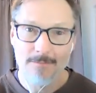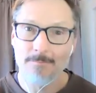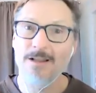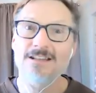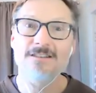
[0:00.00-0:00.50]

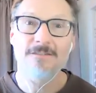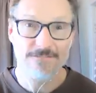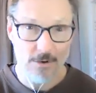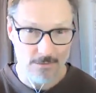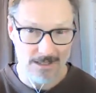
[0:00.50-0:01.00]
plus
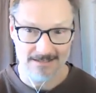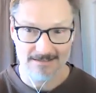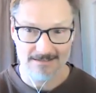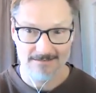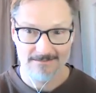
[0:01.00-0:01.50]

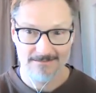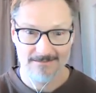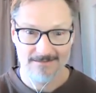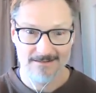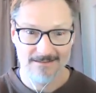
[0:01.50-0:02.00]
focus
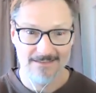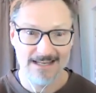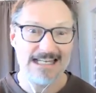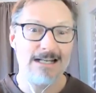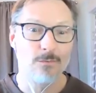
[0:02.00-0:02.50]

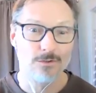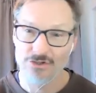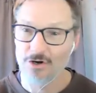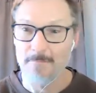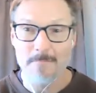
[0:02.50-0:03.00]
that
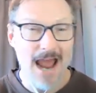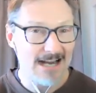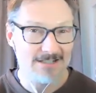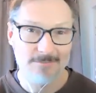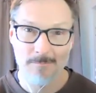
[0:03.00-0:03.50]
equals your
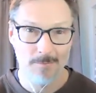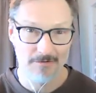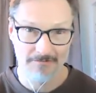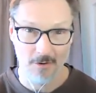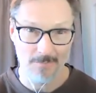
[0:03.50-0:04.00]
maximum
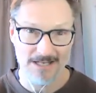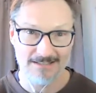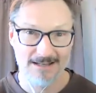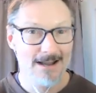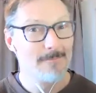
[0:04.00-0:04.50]

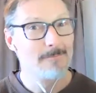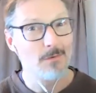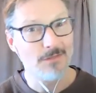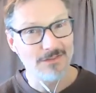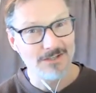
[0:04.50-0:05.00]
performance,
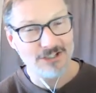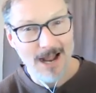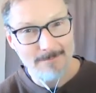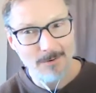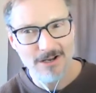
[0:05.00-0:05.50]
both in the
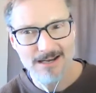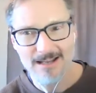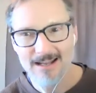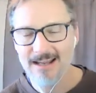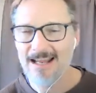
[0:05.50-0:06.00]
shot put
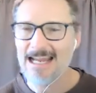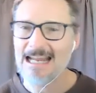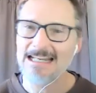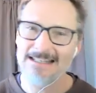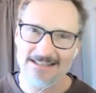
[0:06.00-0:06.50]

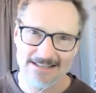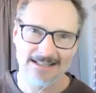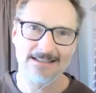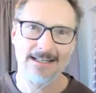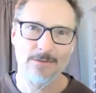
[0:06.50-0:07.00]
and in
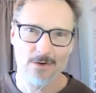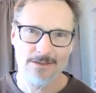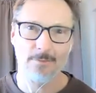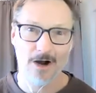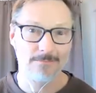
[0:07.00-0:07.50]
dealing
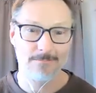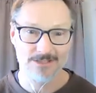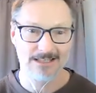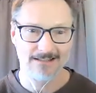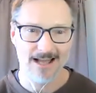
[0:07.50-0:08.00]
with
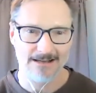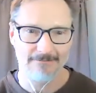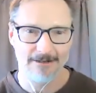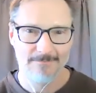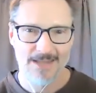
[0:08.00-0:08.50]
problems in life.